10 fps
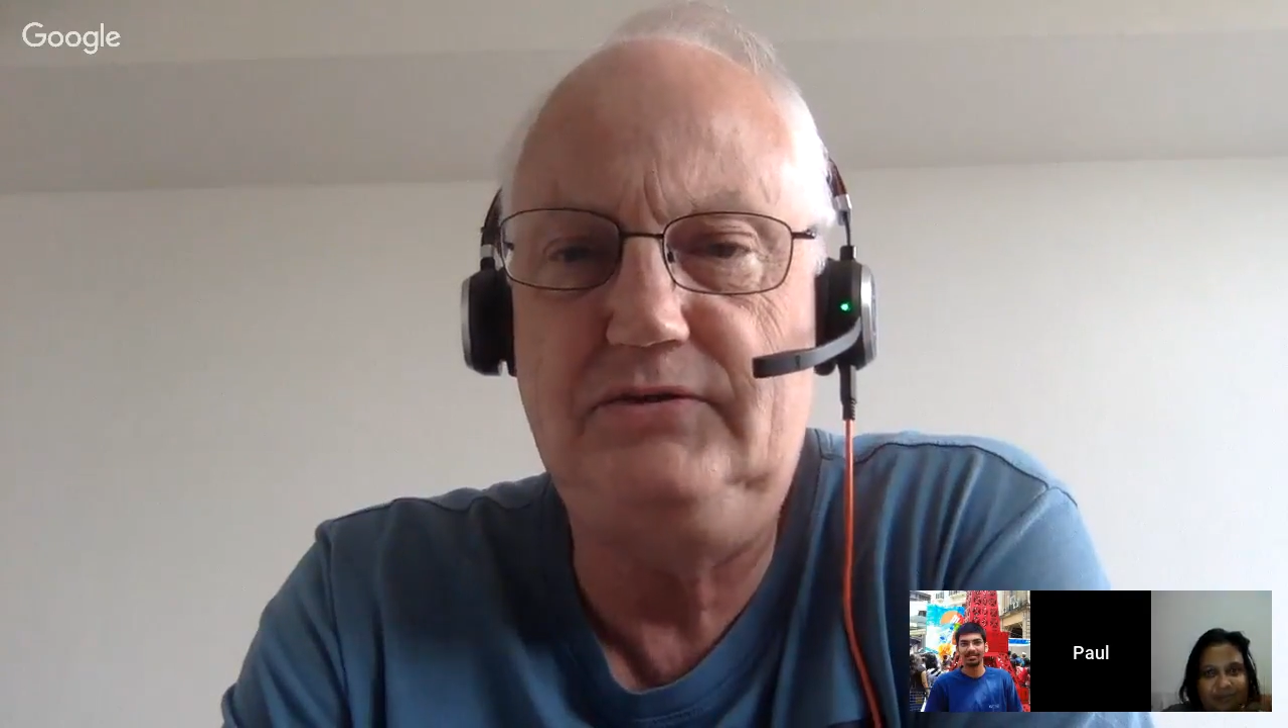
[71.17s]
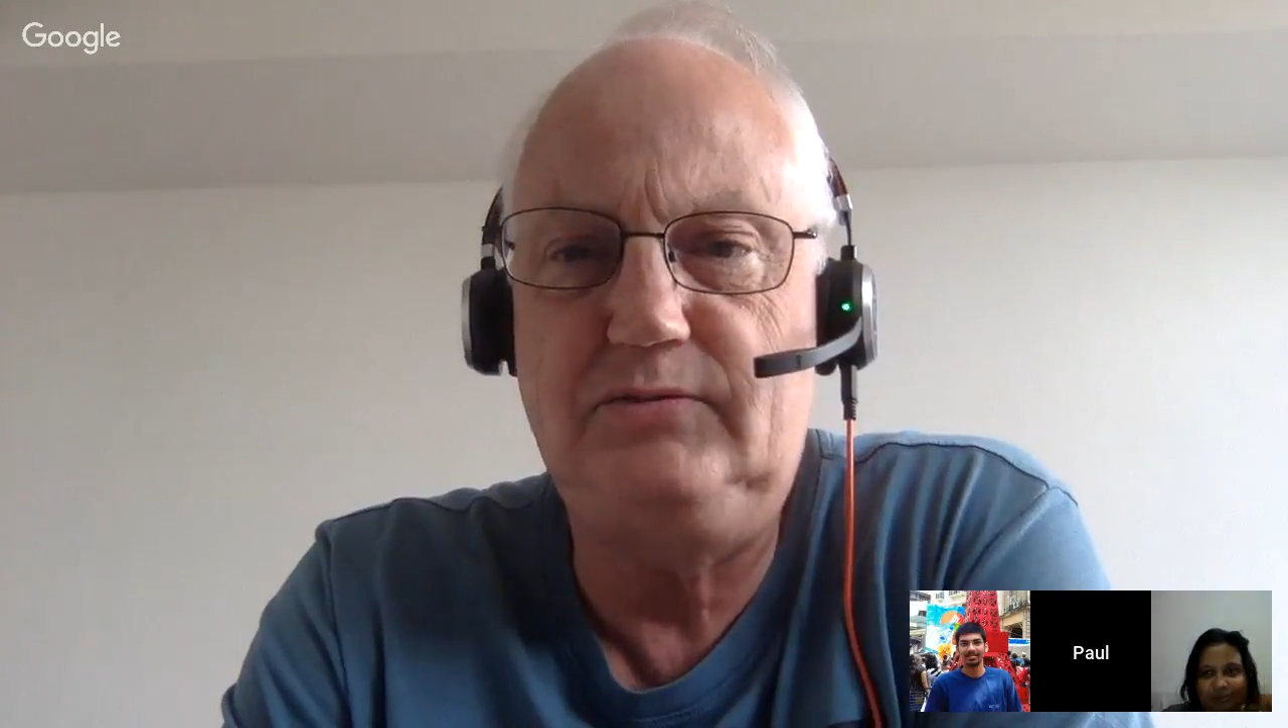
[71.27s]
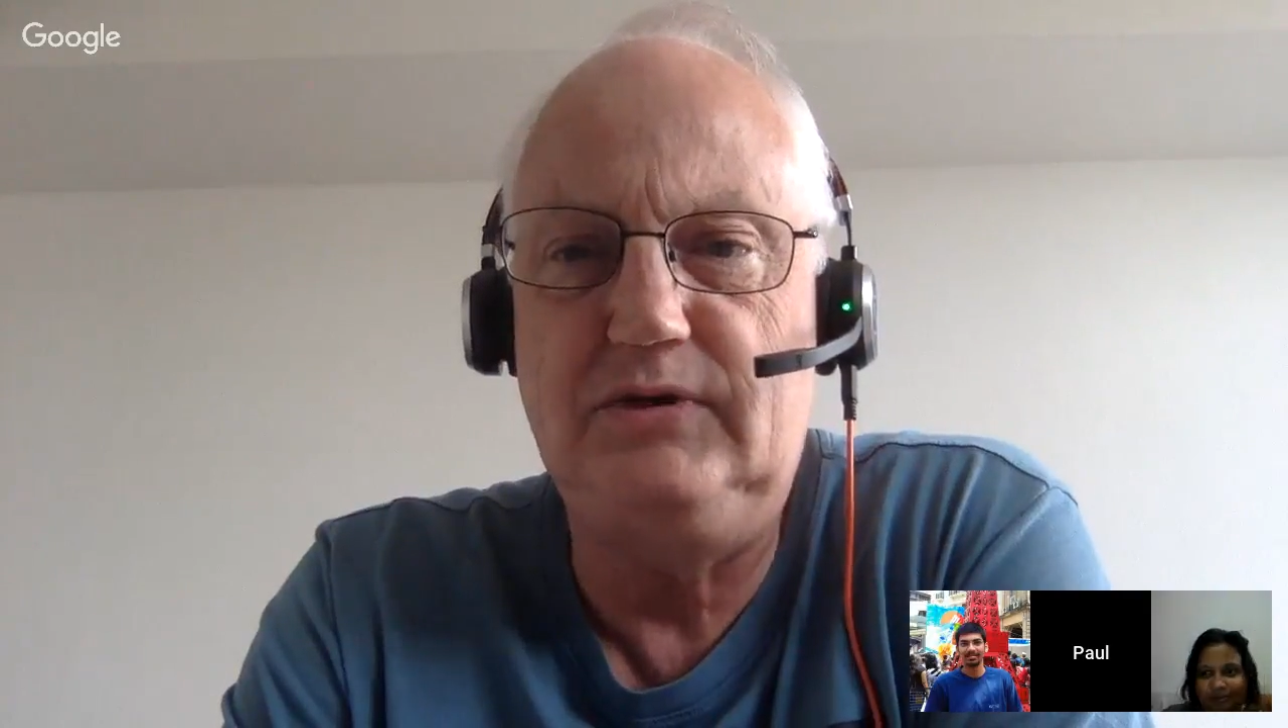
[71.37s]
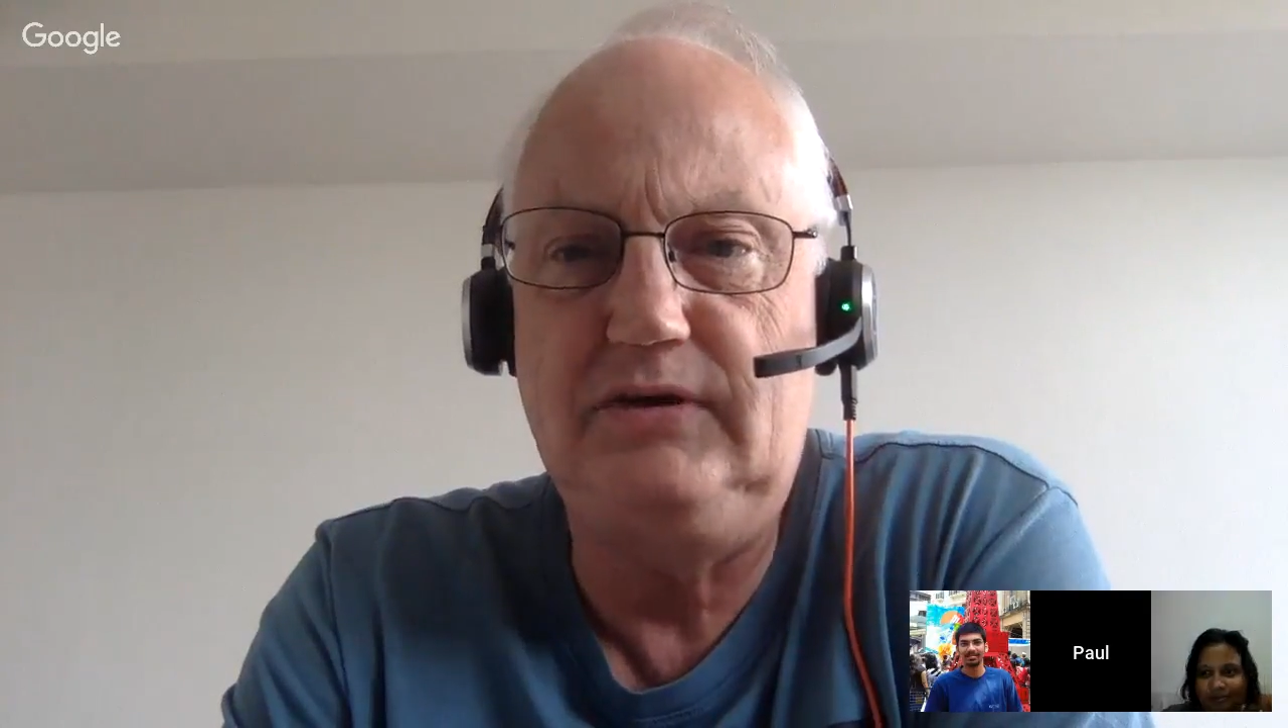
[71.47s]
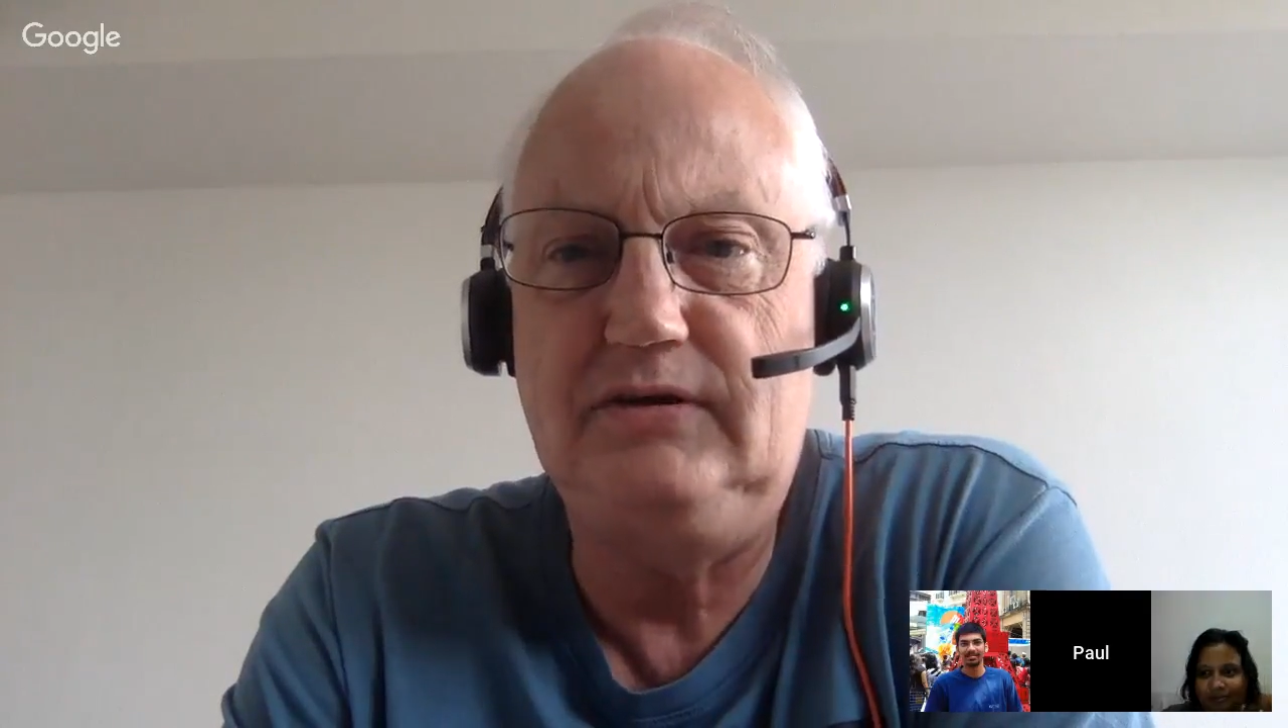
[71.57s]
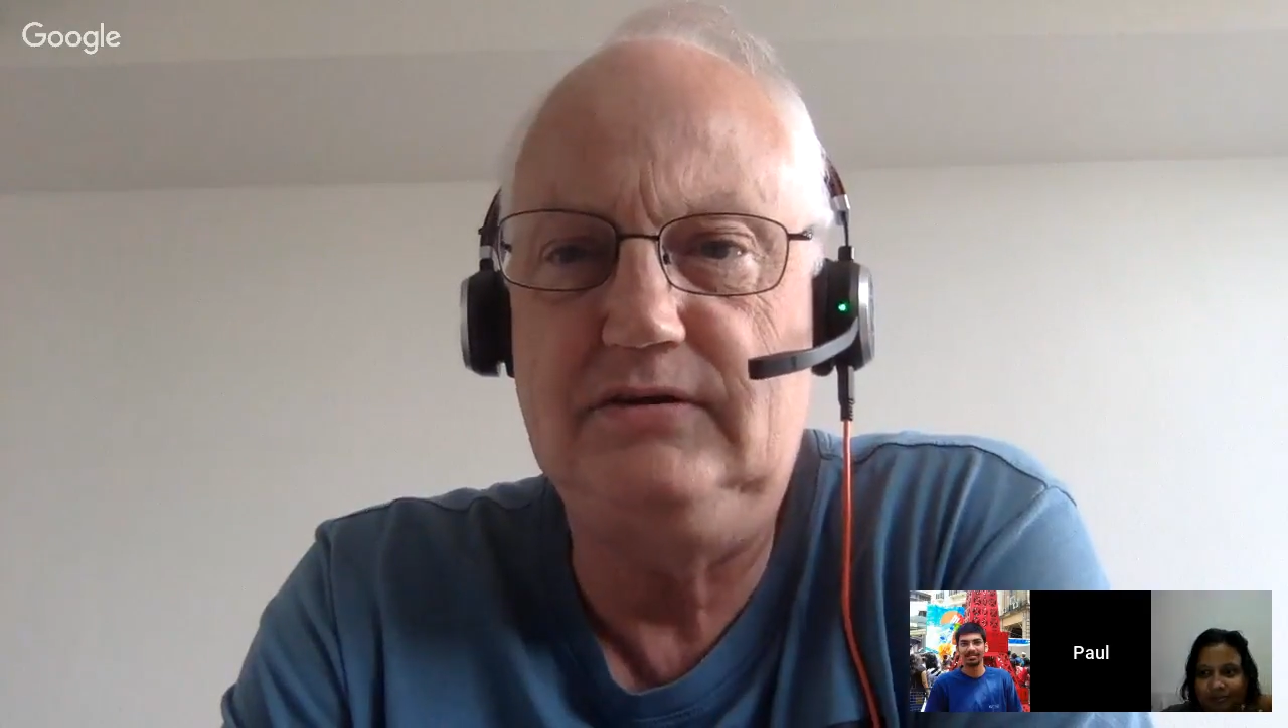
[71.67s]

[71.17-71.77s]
with?